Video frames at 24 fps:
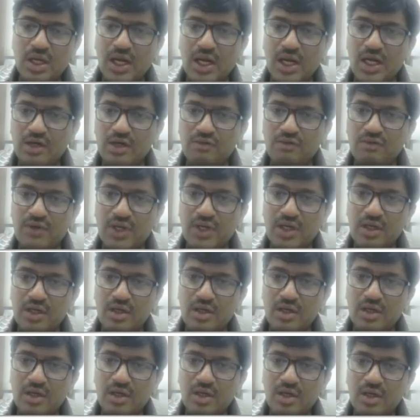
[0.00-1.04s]
and
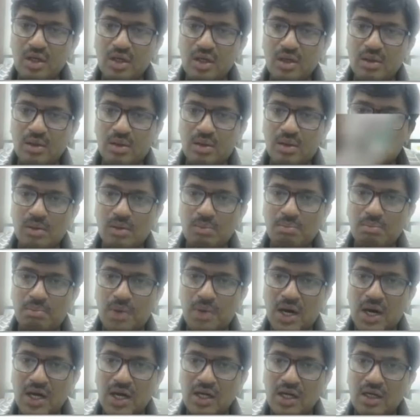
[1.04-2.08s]
when
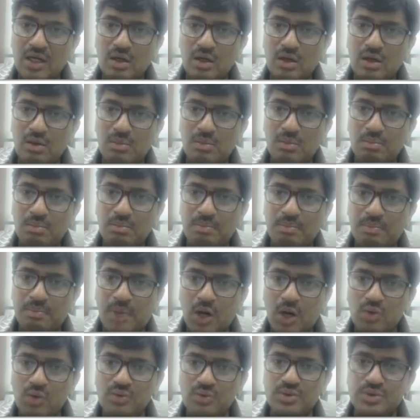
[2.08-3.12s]
ball
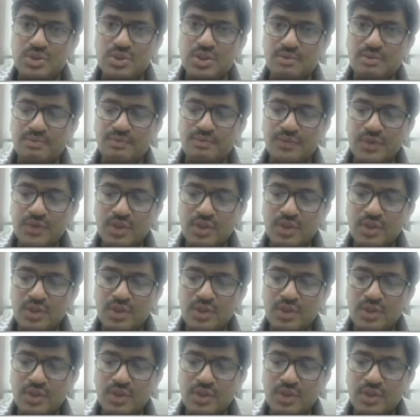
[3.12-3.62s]
bounce